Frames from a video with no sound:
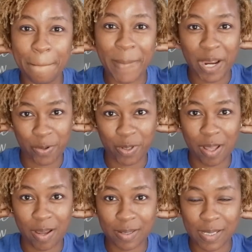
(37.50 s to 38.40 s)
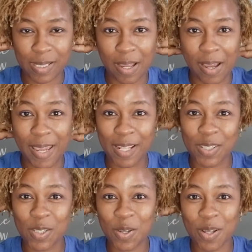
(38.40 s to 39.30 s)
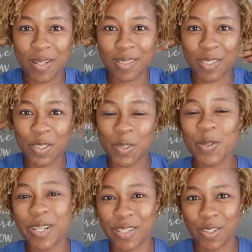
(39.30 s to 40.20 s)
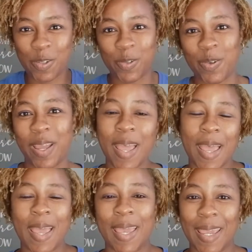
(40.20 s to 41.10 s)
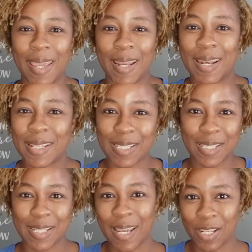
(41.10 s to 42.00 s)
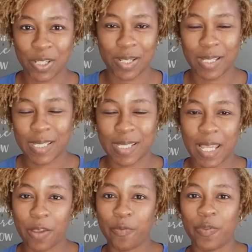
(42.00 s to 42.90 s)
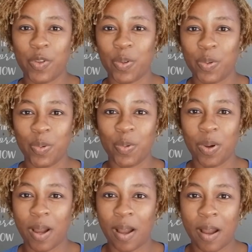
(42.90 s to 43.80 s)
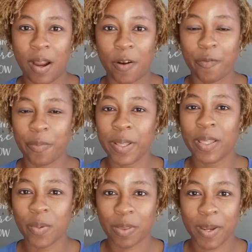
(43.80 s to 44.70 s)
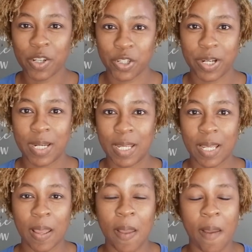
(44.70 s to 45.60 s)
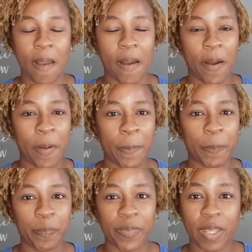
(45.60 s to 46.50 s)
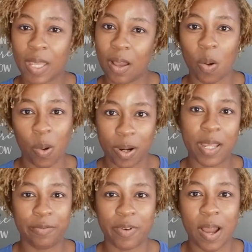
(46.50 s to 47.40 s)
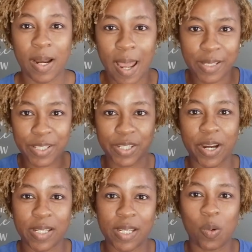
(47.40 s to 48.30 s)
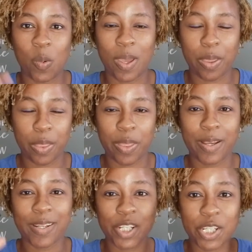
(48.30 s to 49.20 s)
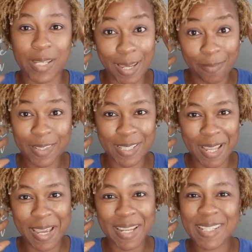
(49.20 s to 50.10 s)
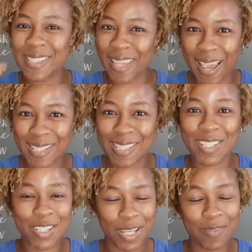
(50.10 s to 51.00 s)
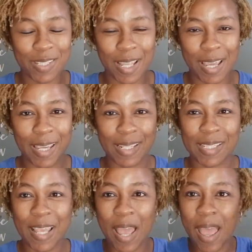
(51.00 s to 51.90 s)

Microlocs installed 2 years ago in stages. If you are familiar with my journey, or if not, I started with shaved sides. Yes, shaved sides.